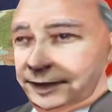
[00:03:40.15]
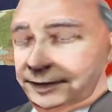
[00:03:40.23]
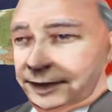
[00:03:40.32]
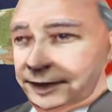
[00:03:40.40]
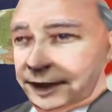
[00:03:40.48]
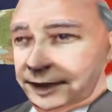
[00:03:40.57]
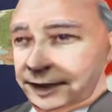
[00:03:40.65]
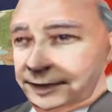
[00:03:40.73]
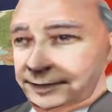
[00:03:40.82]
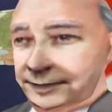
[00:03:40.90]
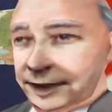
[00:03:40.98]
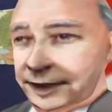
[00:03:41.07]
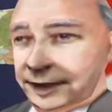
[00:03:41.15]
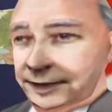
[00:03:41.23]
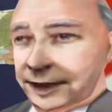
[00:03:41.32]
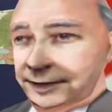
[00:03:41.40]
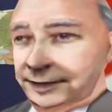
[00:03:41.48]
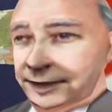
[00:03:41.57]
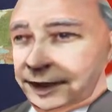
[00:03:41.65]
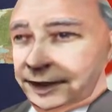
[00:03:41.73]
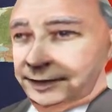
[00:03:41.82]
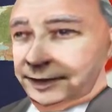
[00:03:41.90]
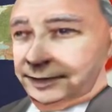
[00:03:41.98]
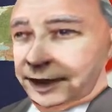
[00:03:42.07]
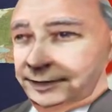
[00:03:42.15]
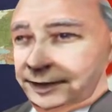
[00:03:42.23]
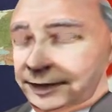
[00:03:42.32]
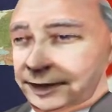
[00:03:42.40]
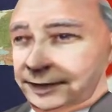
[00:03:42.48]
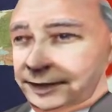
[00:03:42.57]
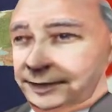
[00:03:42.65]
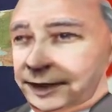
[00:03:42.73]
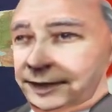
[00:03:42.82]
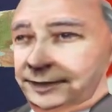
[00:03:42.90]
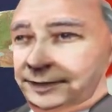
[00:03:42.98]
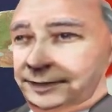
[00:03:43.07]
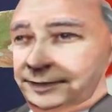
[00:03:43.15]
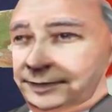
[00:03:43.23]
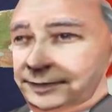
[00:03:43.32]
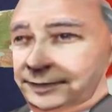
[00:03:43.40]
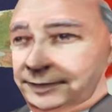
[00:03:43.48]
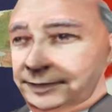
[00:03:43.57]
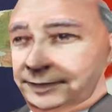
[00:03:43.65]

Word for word: Schenker's research, but also determined to capitalize upon it.